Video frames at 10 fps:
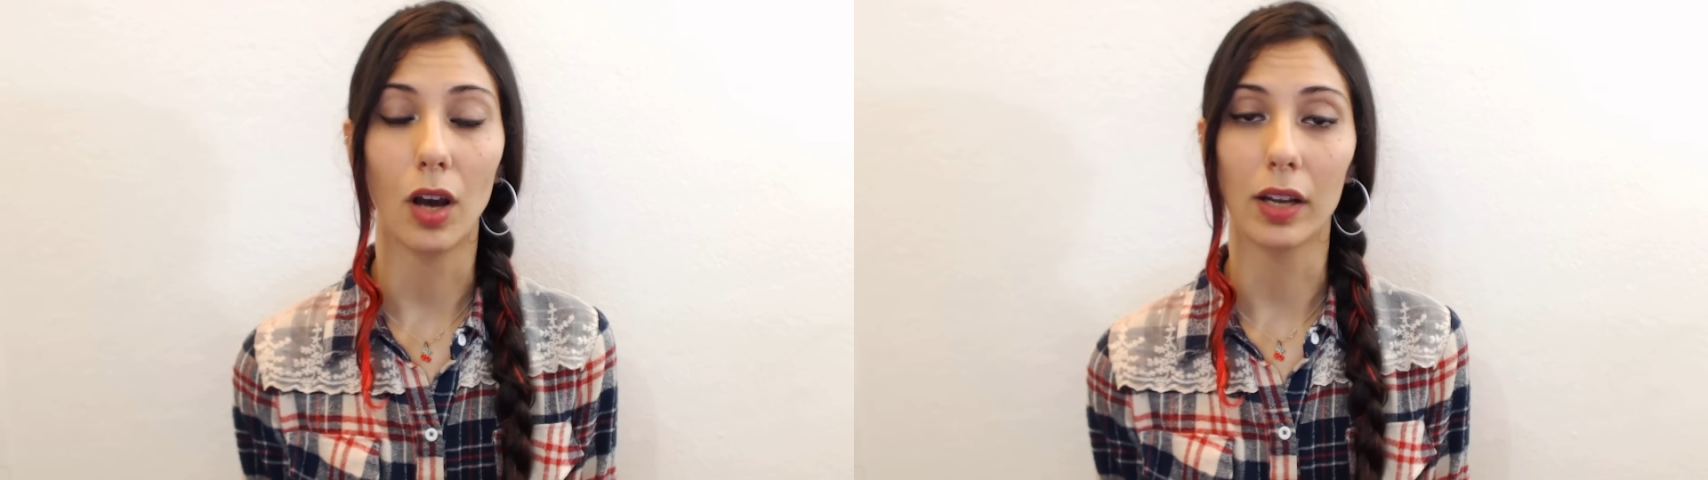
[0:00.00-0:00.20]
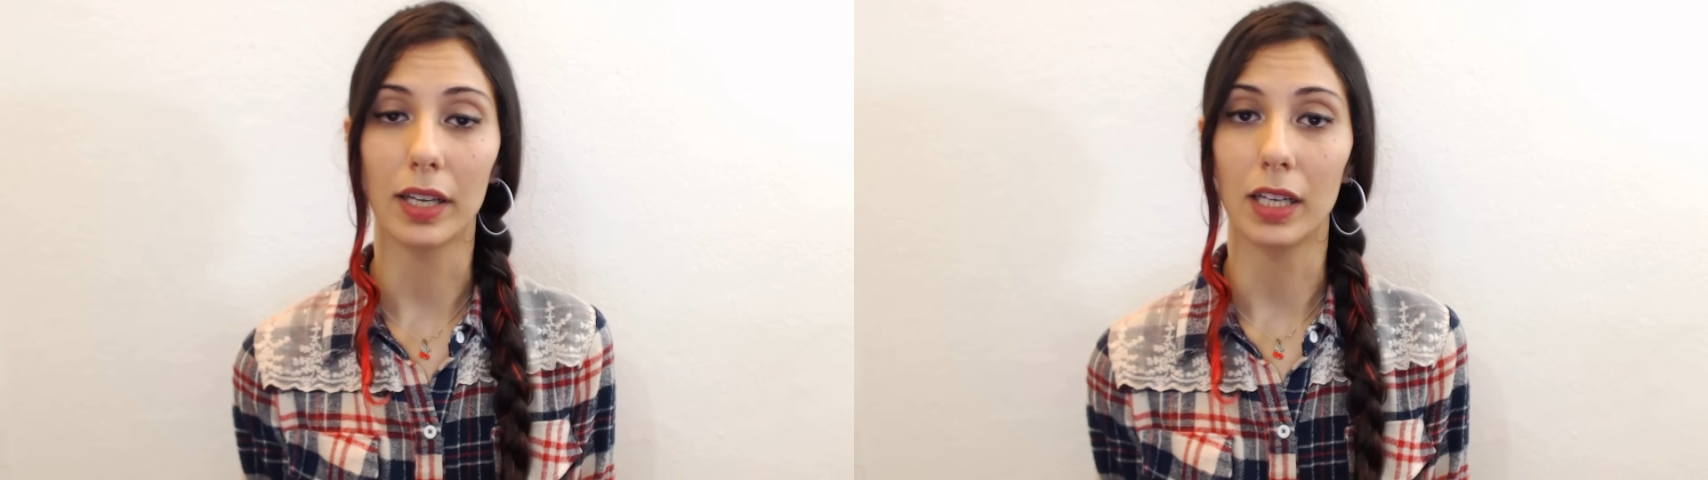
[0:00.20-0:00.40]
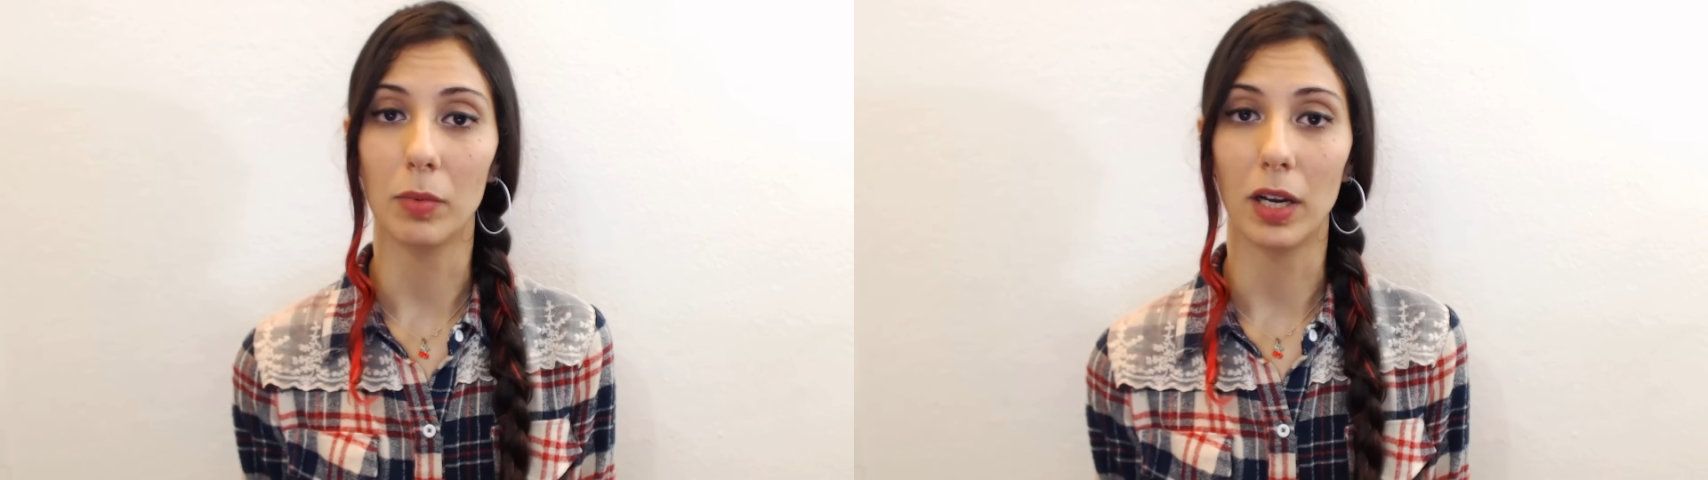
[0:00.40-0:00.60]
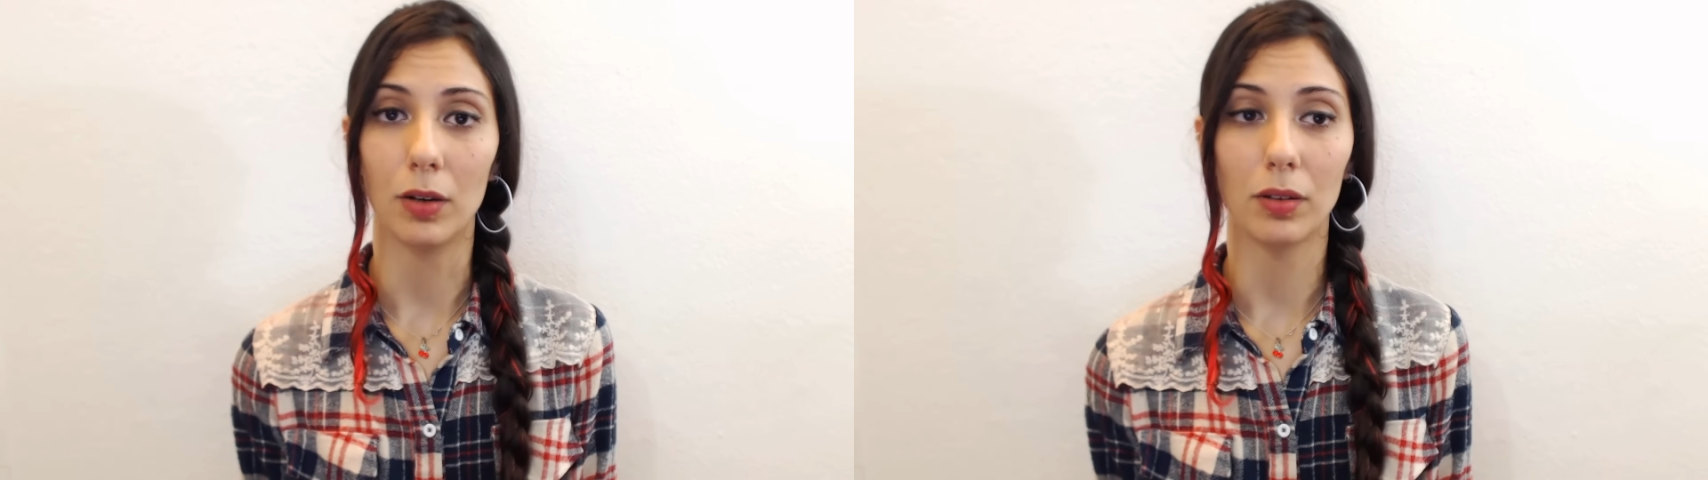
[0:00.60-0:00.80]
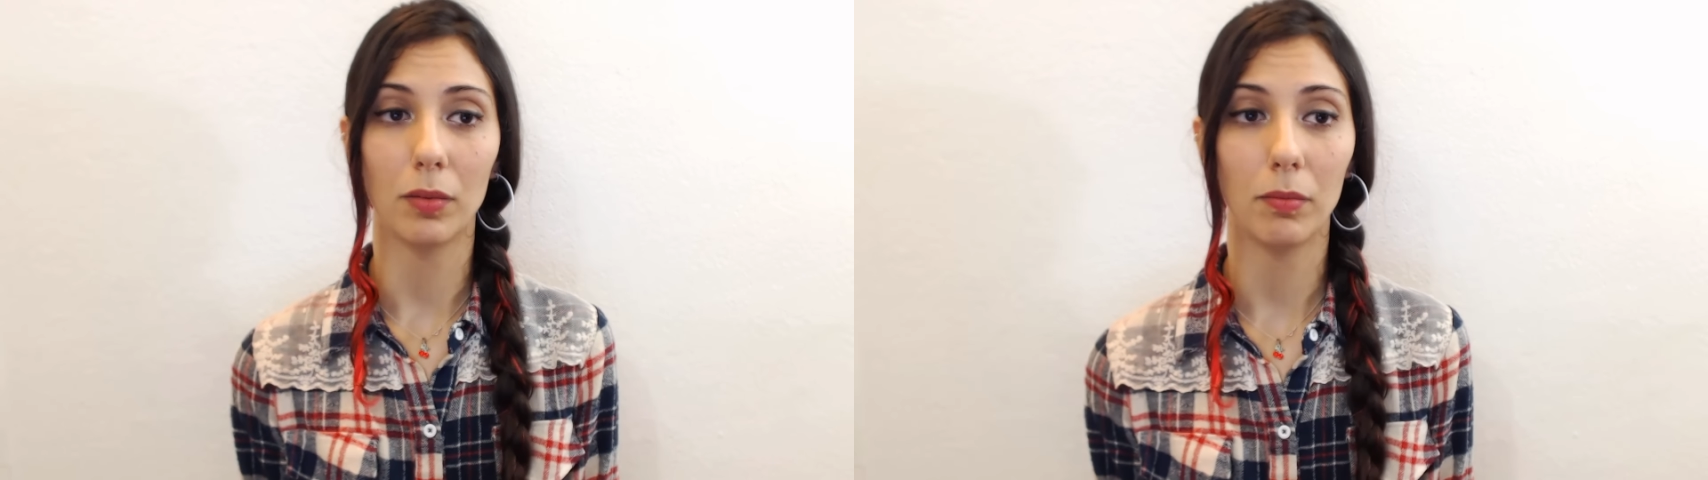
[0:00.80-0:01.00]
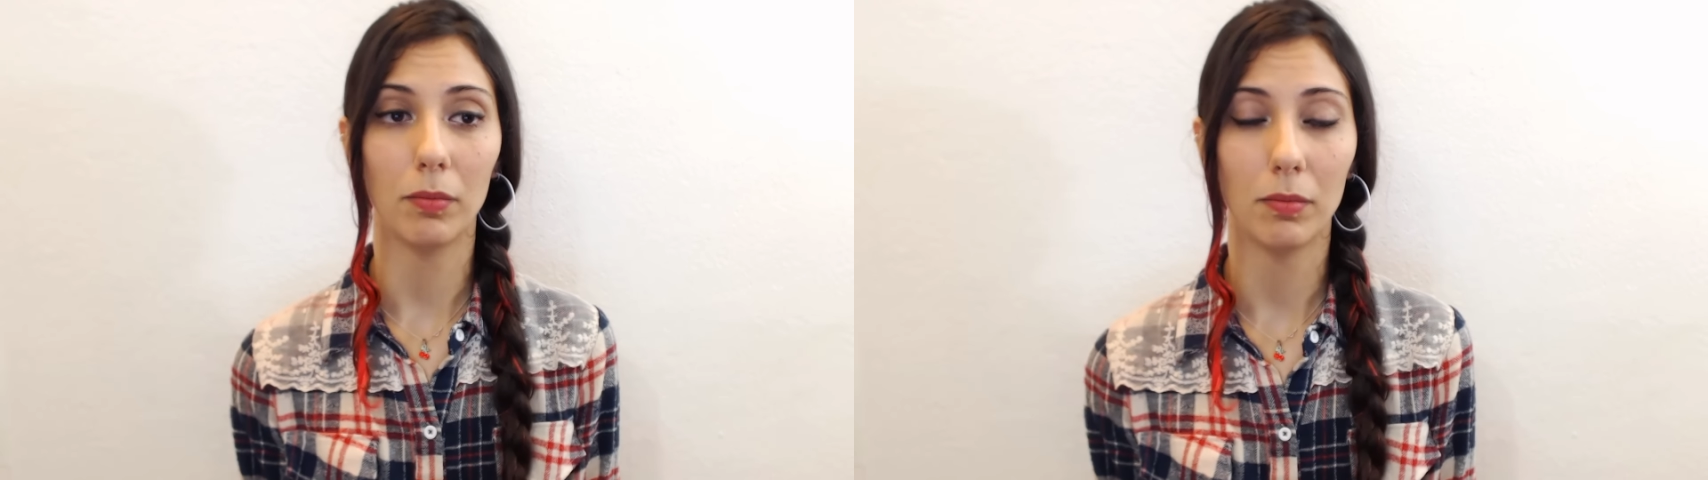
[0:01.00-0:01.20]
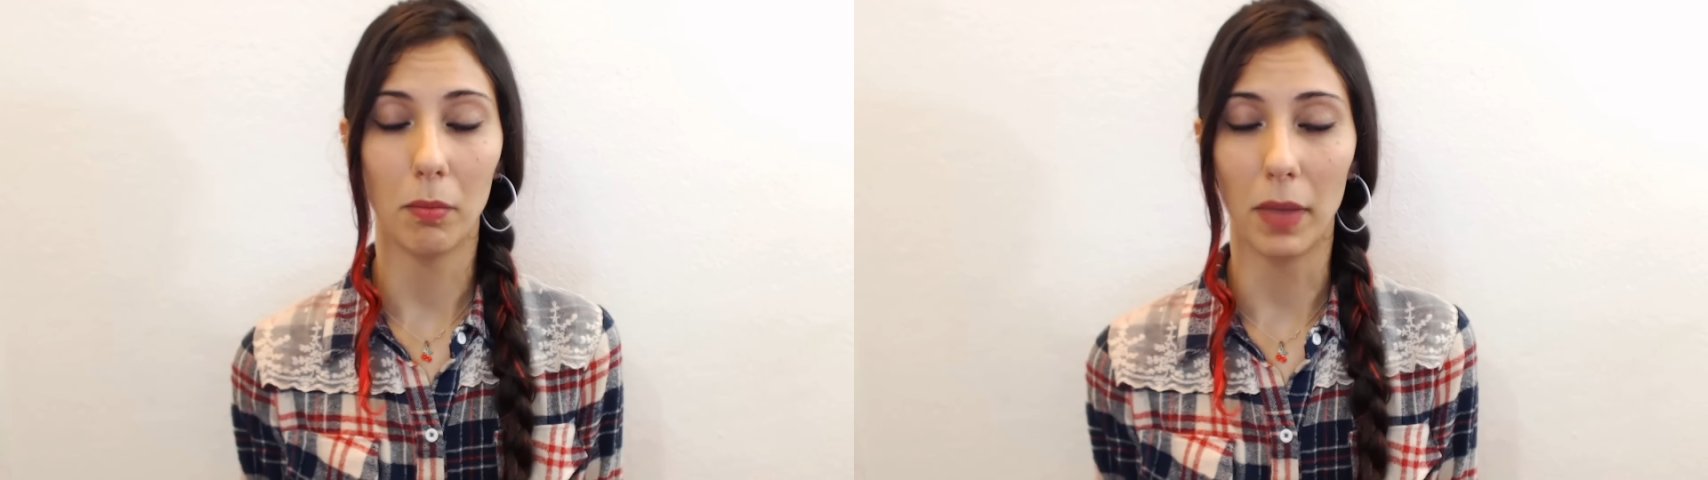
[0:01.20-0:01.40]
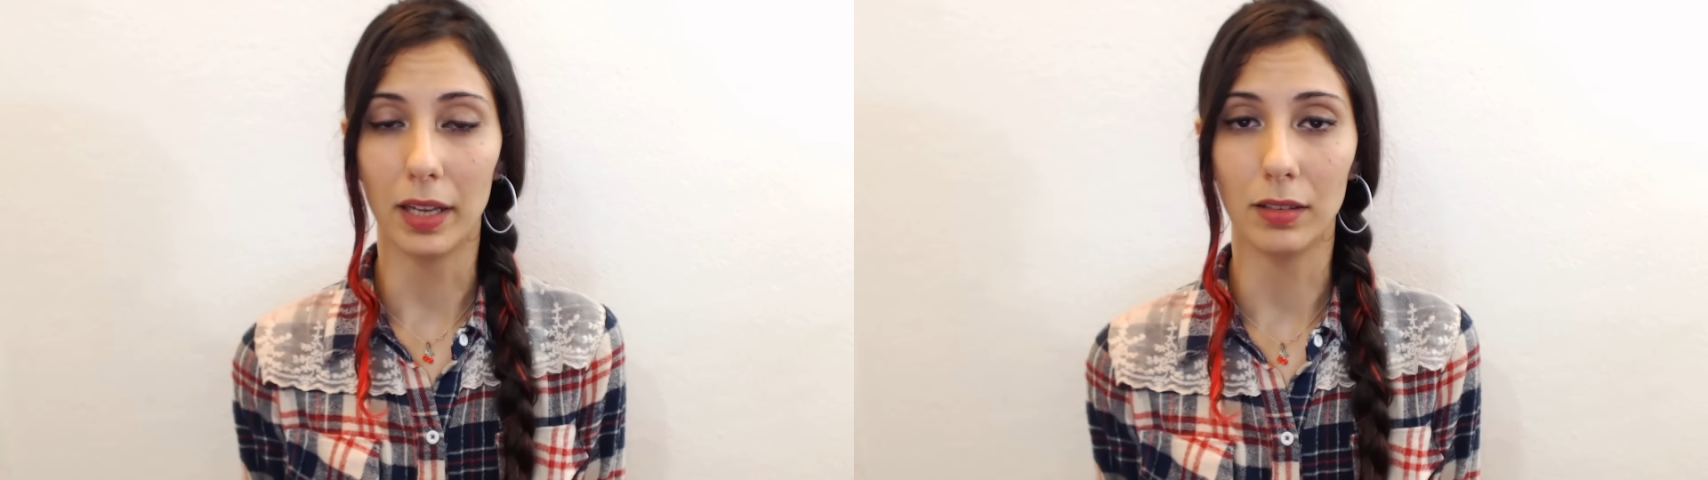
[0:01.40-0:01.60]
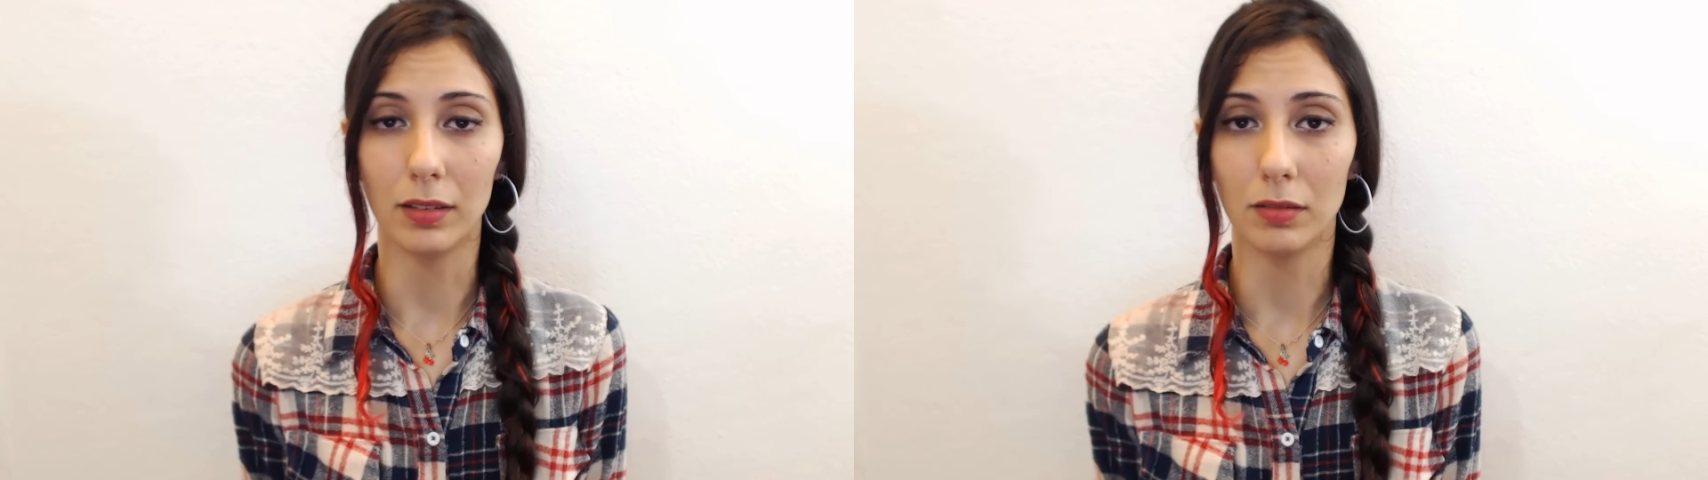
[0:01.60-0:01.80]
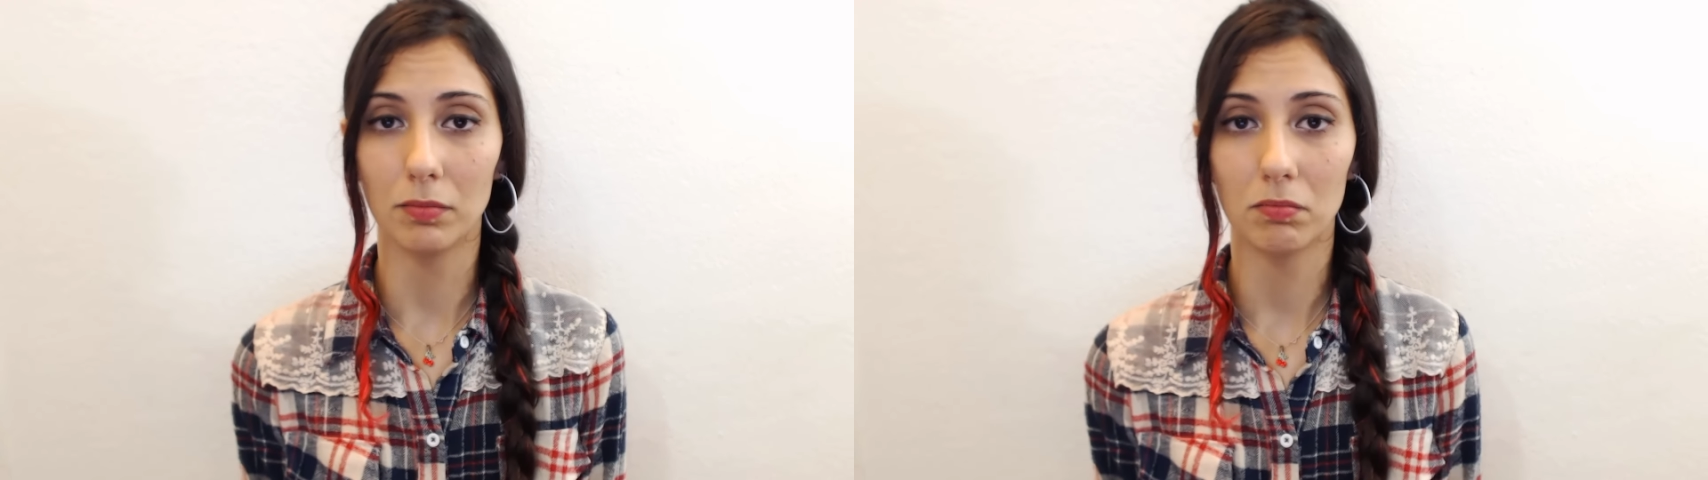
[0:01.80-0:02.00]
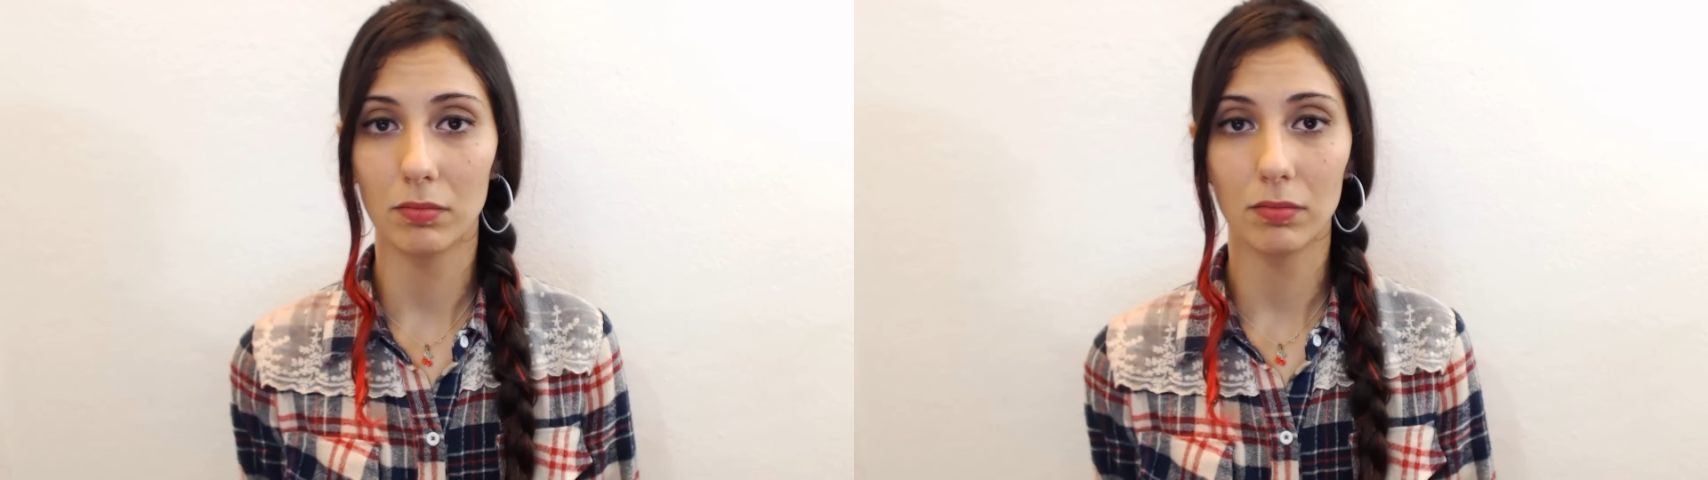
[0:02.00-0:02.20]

talking about men